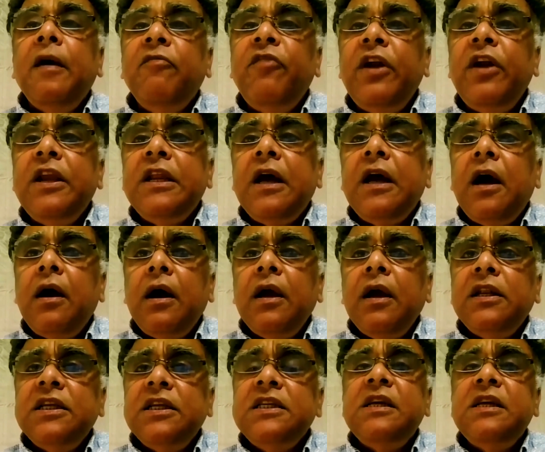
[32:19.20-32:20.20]
very,
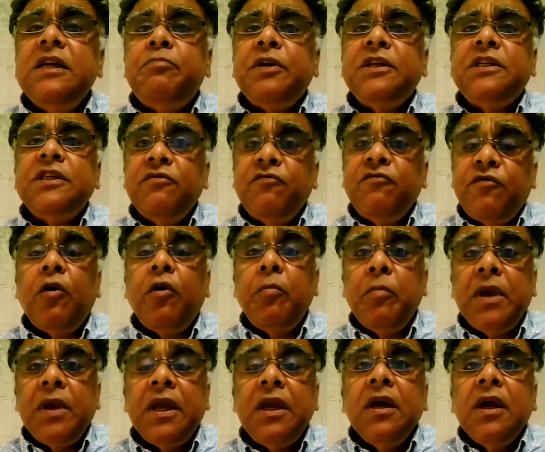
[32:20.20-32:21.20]
it is depressing for
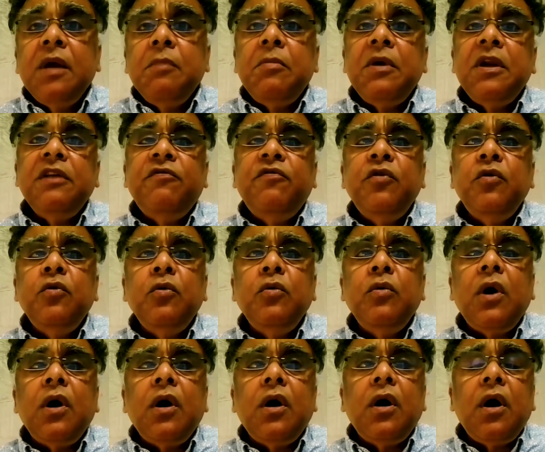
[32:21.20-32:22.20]
me. But if
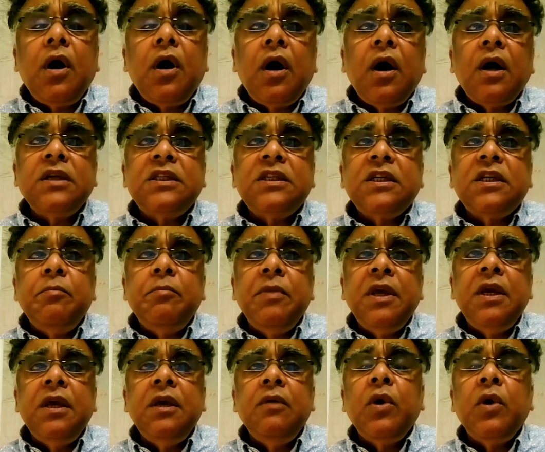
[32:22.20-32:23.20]
you ask
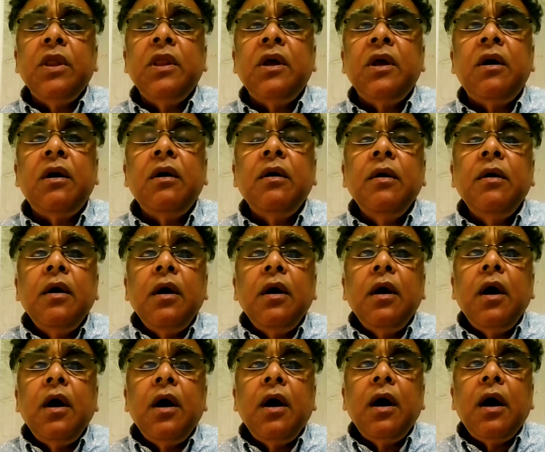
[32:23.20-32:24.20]
me whether
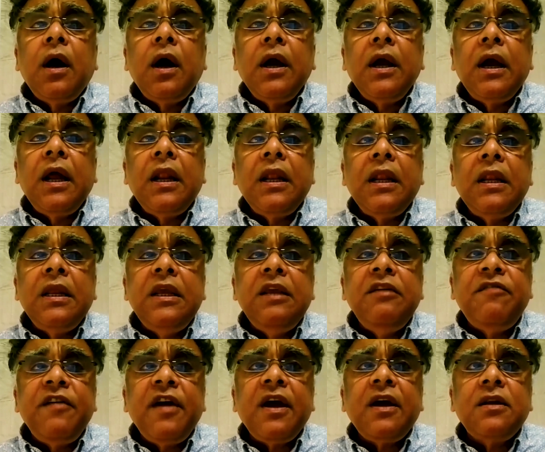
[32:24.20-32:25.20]
I had any
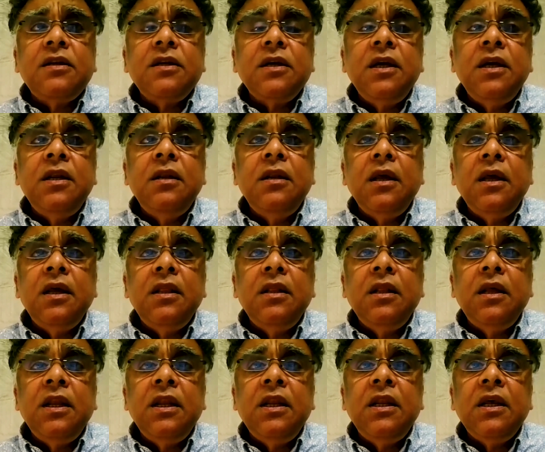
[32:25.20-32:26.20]
effect in
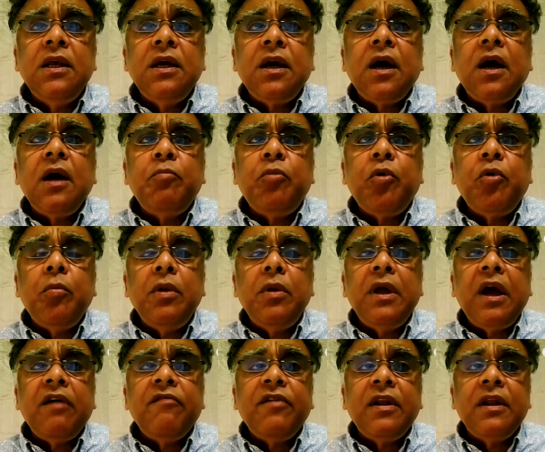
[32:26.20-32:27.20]
India, I probably
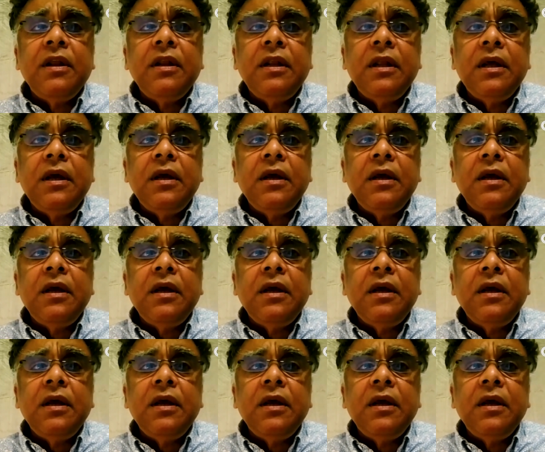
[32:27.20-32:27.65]
have a